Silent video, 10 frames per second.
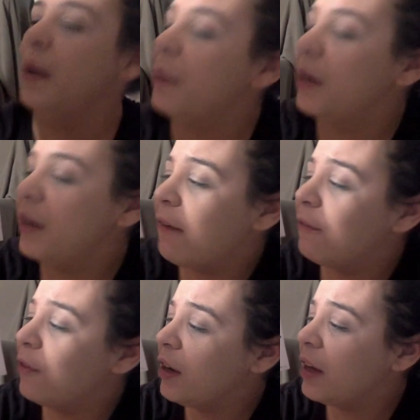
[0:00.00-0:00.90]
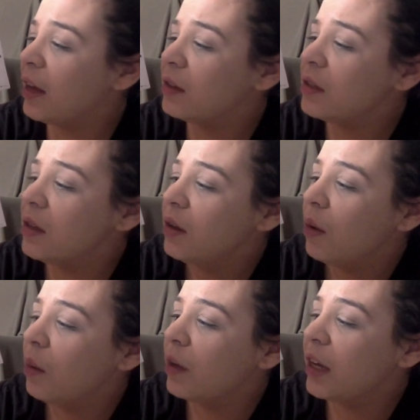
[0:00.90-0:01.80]
But not Ferdinand.
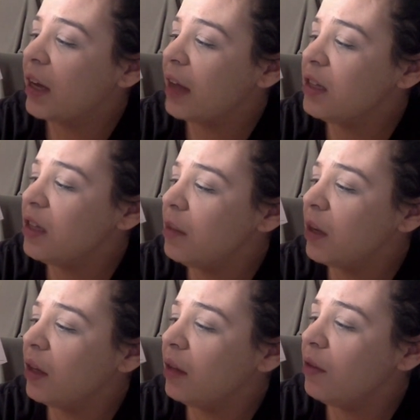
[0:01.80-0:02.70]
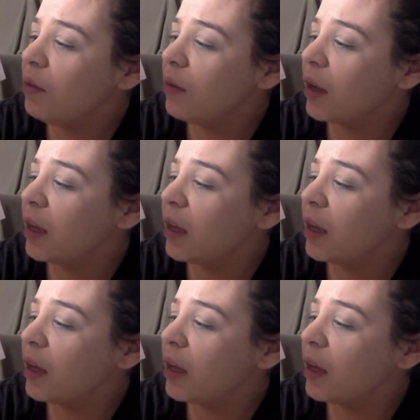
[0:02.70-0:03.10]
When he got to the middle of the ring,